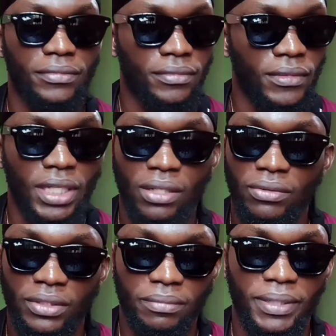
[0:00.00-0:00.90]

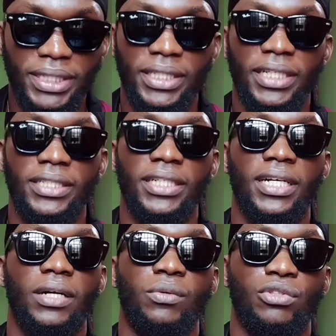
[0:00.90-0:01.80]
the bad guy, that
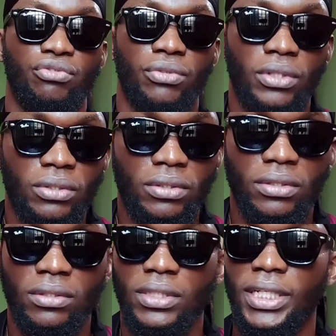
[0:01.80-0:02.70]
I was wrong,
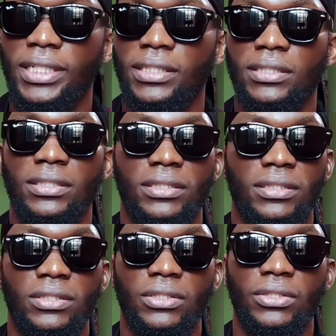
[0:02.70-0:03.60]
that
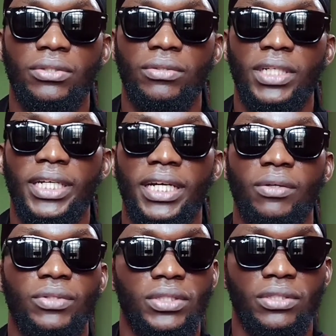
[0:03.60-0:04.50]
that I
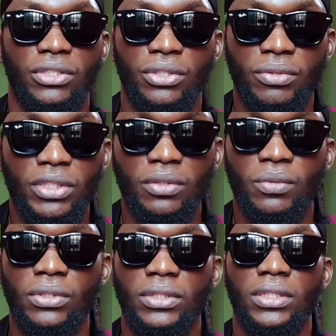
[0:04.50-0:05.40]
was the guilty
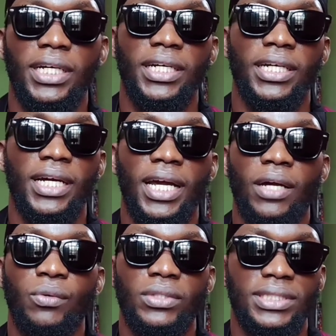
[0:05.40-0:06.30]
one, that I
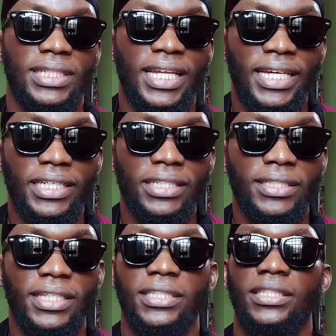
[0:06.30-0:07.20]
was lying
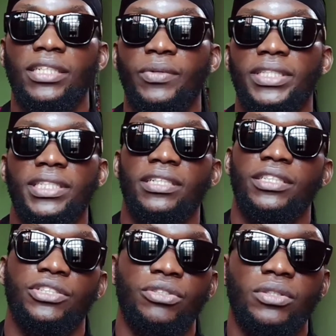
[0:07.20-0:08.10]
and they were telling
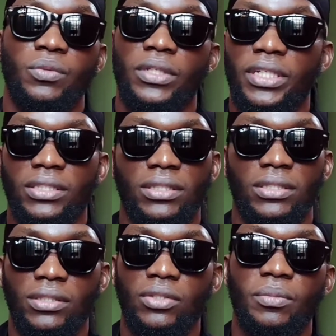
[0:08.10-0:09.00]
the truth, whereas
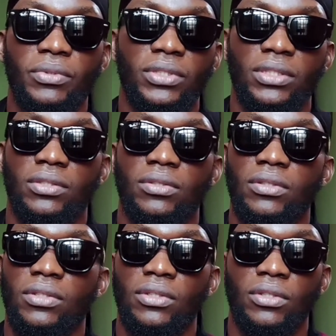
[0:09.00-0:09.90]
the opposite
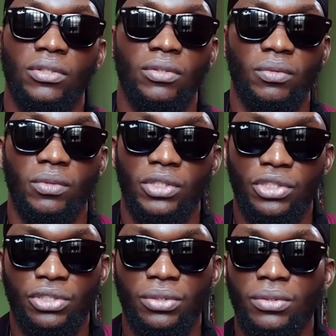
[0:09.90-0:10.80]
was
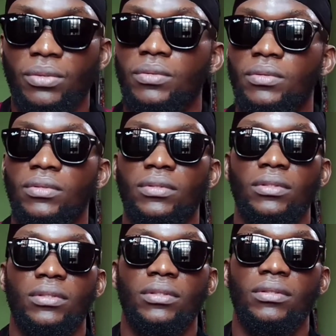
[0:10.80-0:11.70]
true.
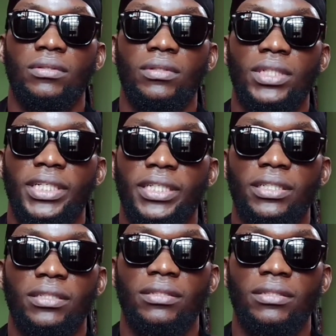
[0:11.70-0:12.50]
Like,